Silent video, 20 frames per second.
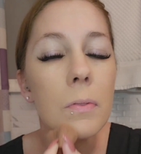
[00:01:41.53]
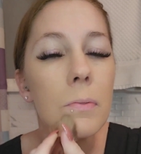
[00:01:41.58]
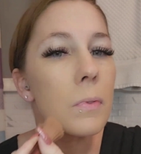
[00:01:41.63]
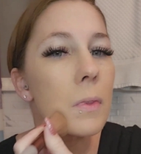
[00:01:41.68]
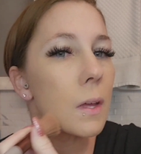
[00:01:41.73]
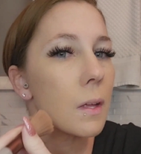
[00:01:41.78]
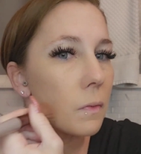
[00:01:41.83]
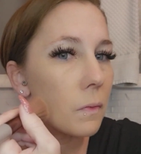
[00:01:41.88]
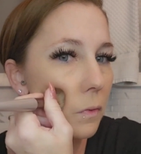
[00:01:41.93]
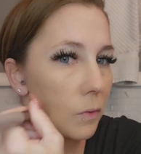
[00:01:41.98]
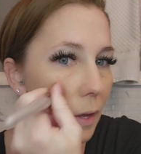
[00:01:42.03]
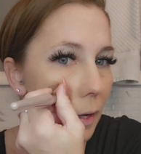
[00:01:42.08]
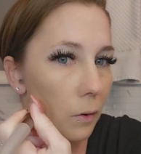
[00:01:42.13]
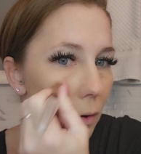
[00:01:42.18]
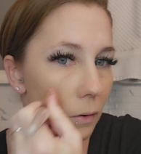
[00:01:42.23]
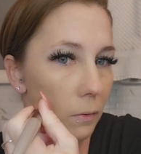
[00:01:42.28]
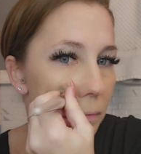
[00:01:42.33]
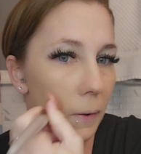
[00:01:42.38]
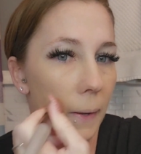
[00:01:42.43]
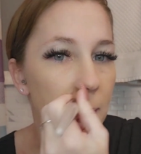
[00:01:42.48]
and set
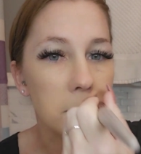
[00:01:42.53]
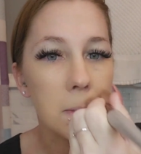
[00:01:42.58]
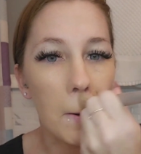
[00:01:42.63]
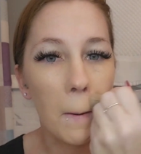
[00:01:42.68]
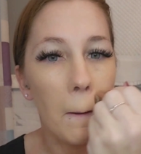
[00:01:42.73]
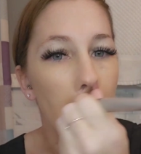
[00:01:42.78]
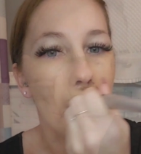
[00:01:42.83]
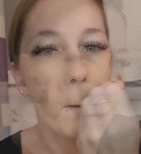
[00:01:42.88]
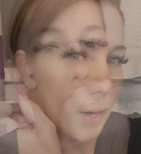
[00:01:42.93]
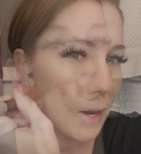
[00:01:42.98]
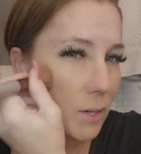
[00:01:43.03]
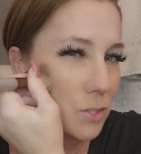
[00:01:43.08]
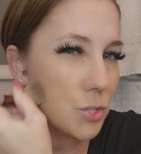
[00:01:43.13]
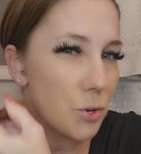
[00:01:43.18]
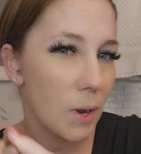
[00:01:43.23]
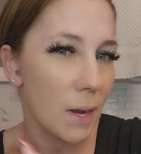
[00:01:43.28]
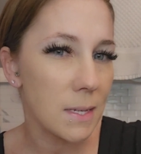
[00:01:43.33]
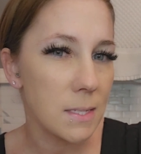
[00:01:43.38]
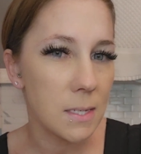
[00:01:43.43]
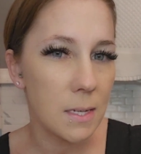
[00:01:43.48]
our face. And as you
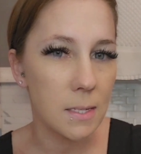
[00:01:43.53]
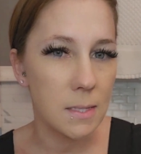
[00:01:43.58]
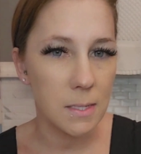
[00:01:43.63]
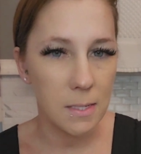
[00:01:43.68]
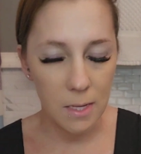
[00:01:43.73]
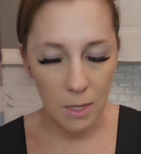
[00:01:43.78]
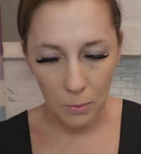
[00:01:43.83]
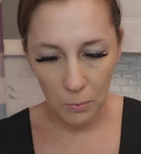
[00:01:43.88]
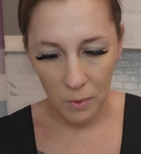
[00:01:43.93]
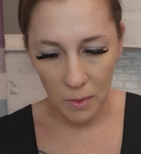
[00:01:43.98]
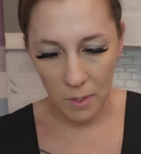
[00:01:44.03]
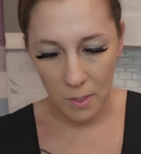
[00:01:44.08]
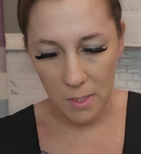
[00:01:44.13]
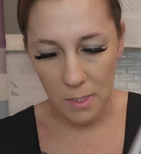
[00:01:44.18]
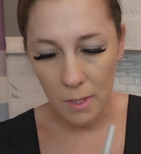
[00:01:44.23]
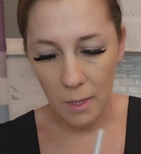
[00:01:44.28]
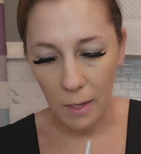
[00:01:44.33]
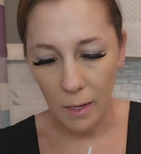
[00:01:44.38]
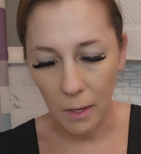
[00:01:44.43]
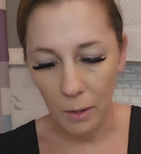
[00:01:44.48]
guys can see with
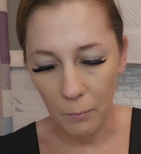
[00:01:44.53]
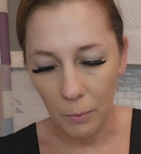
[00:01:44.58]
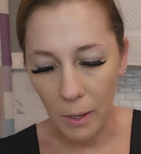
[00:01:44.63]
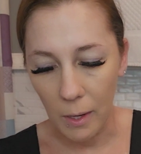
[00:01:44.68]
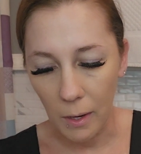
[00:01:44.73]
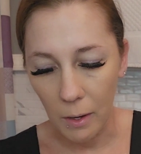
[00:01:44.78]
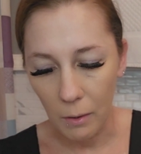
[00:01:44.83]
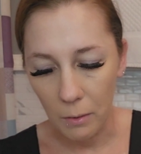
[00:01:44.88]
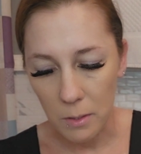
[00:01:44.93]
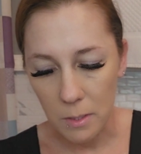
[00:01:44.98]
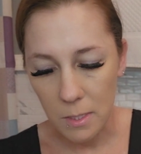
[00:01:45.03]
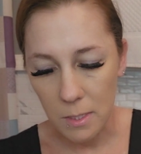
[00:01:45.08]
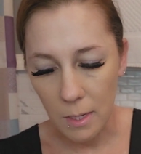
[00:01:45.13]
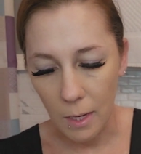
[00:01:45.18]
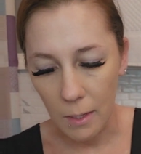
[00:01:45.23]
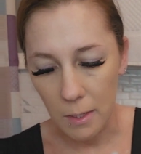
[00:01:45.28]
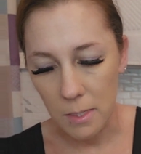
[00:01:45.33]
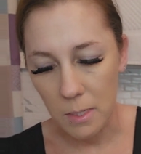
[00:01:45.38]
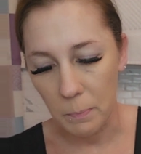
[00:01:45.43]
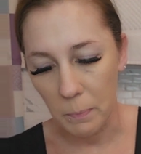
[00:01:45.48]
this lighting right here, it's
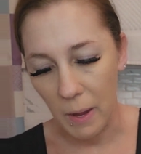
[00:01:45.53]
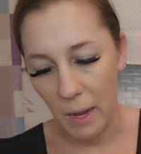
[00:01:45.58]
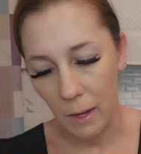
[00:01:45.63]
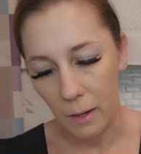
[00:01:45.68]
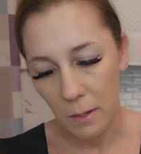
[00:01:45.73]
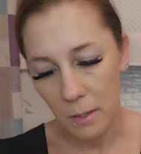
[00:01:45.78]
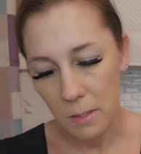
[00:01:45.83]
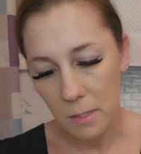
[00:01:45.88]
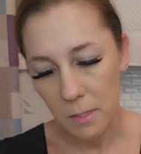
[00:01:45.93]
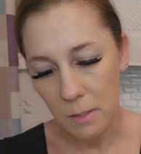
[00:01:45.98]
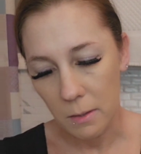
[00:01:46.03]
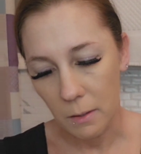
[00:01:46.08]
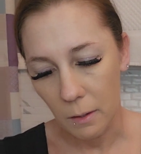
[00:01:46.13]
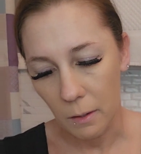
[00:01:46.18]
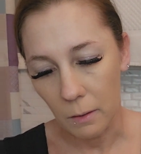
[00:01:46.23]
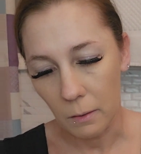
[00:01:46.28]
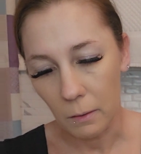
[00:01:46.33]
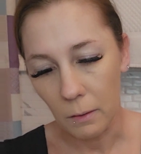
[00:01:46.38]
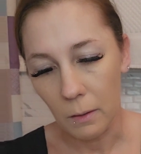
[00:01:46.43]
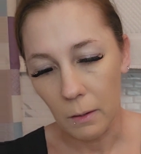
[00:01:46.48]
not as bad as
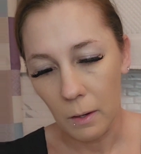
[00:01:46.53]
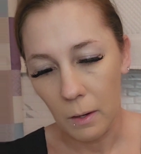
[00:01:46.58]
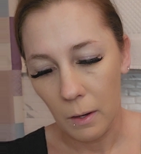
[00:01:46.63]
the